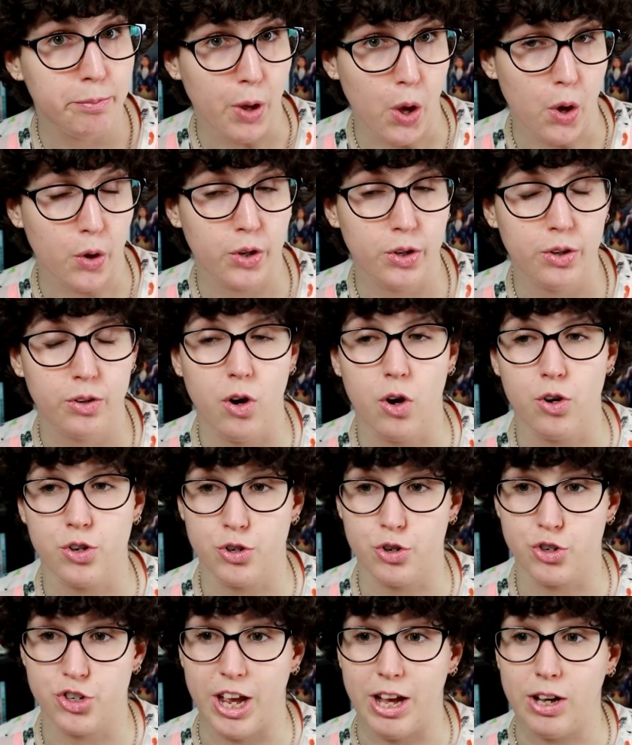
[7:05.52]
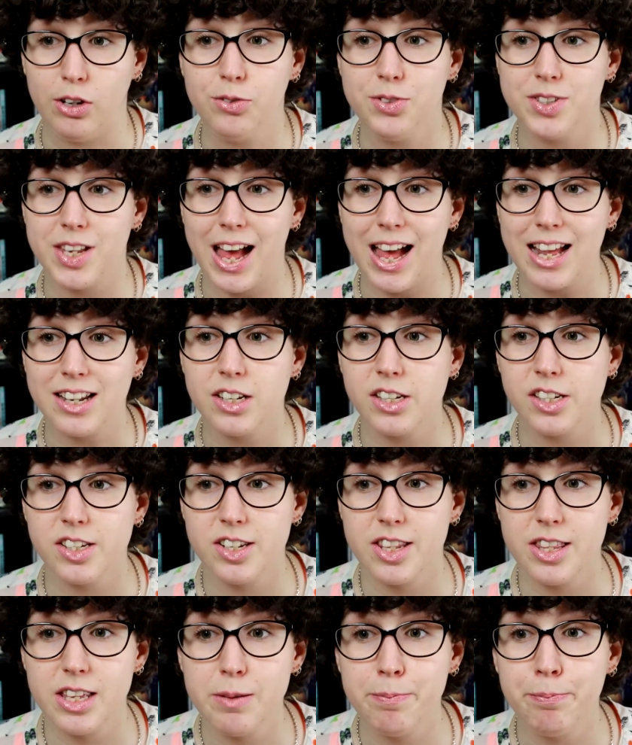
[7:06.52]
book on your shelves, and
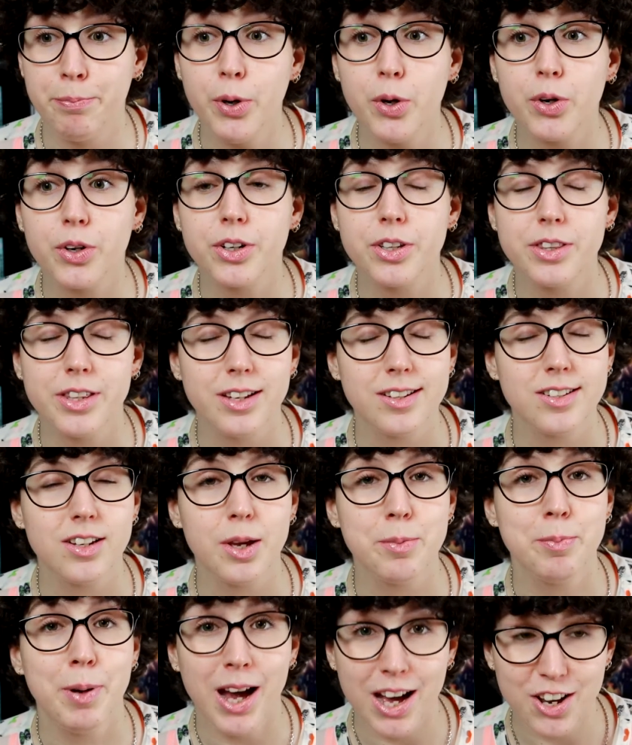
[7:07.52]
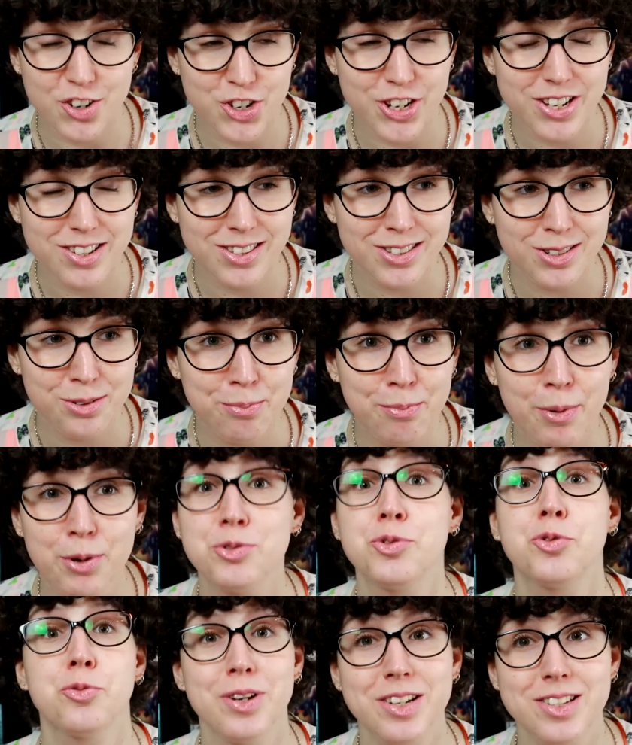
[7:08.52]
the book that I purchased
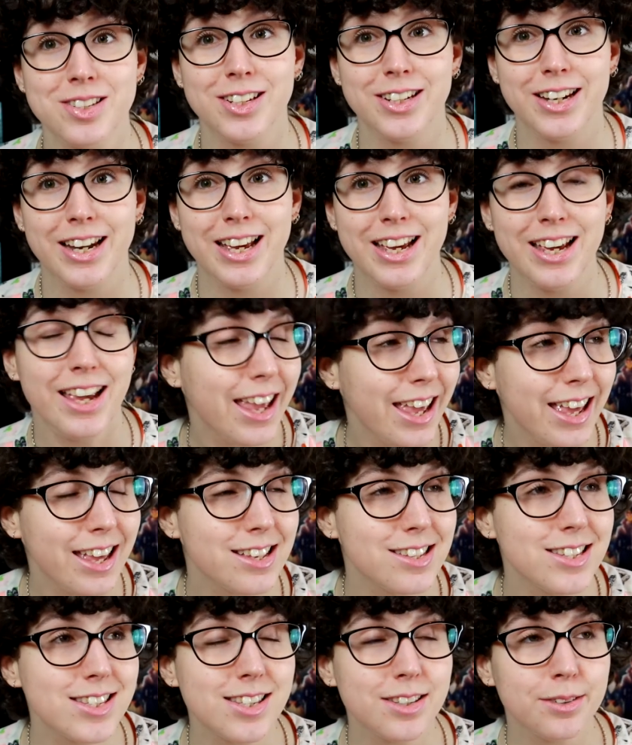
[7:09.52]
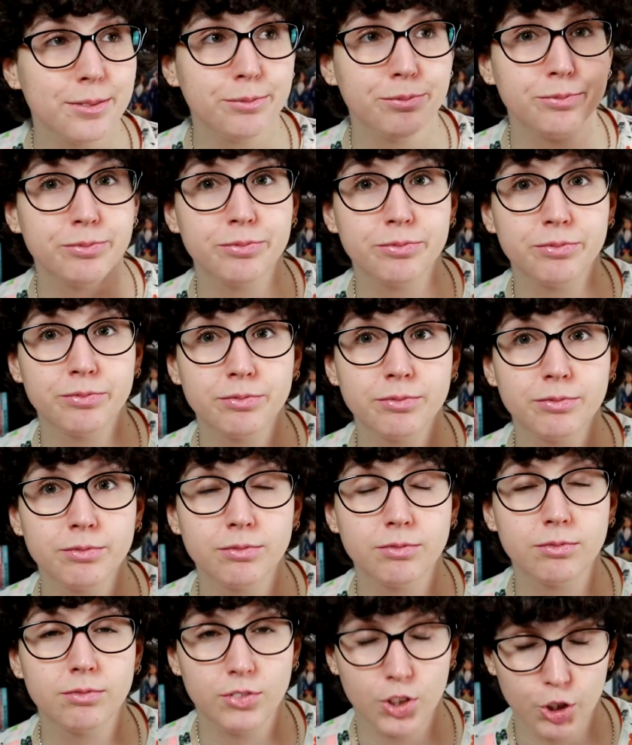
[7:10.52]
most recently is
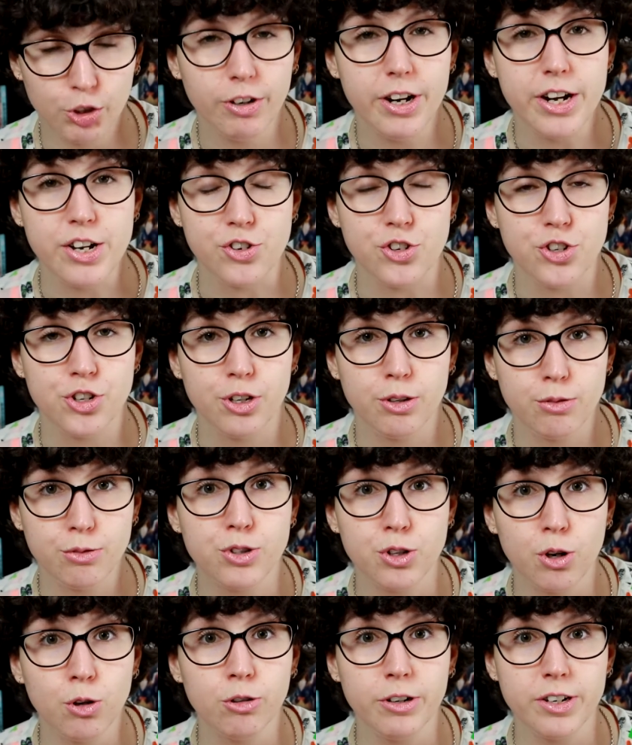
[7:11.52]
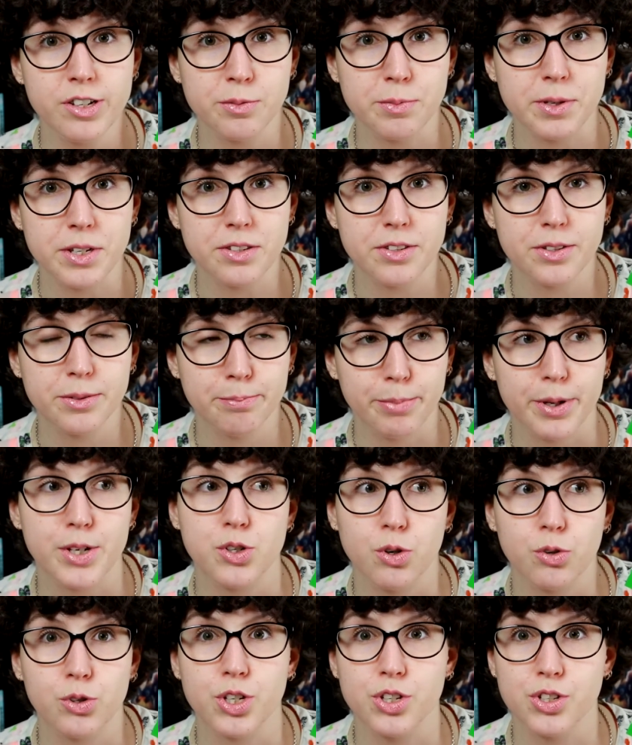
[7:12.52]
The Grinch Who Stole Christmas by
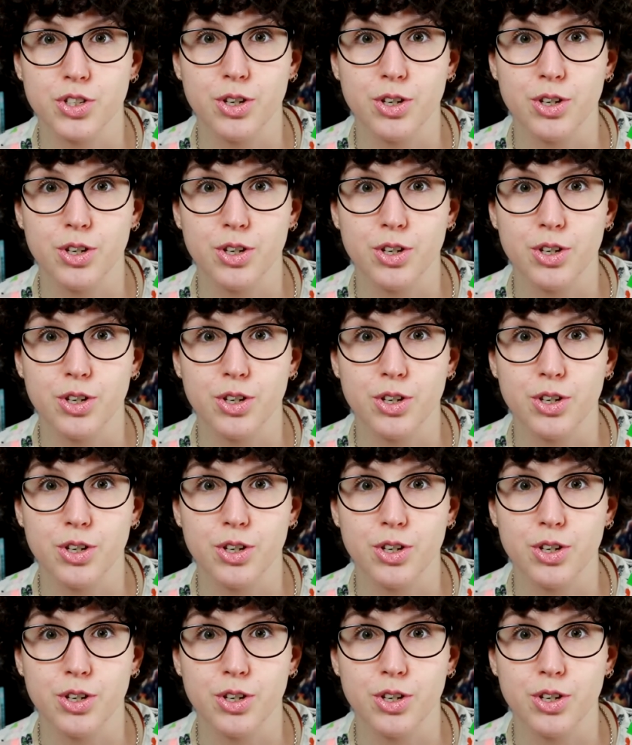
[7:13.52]
Dr.